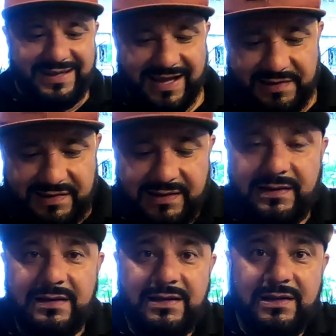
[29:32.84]
you guys.
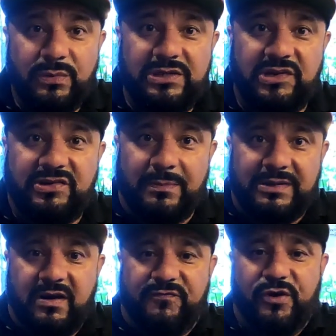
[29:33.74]
We just
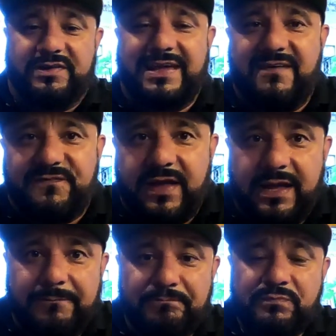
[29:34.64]
jumped in our first
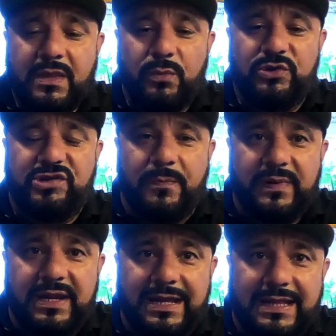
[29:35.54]
cafe. We're
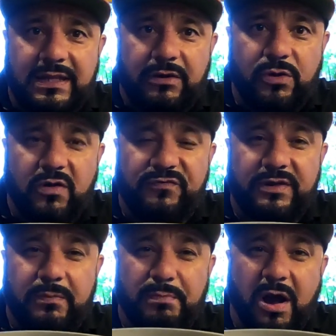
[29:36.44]
jumping in to get. They're known
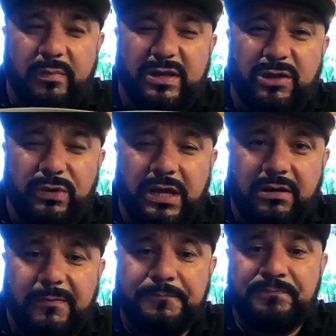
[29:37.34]
for their barbecue
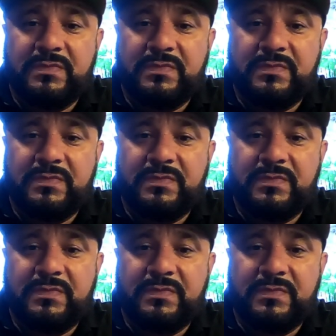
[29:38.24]
here.